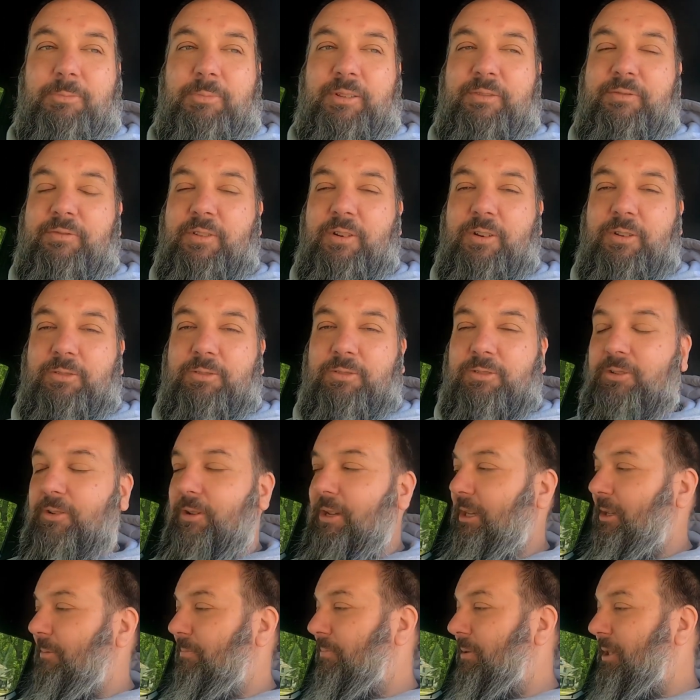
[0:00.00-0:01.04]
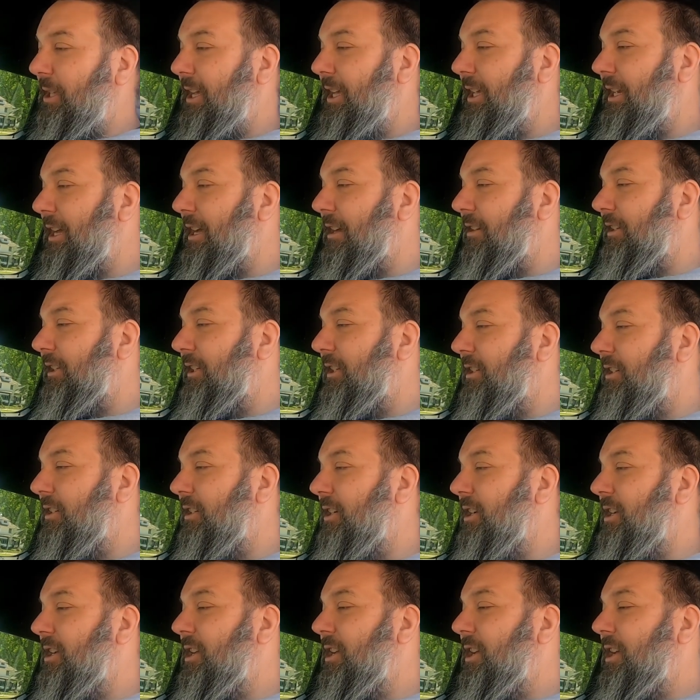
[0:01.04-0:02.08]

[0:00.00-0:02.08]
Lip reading: on my phone so I can play it out here,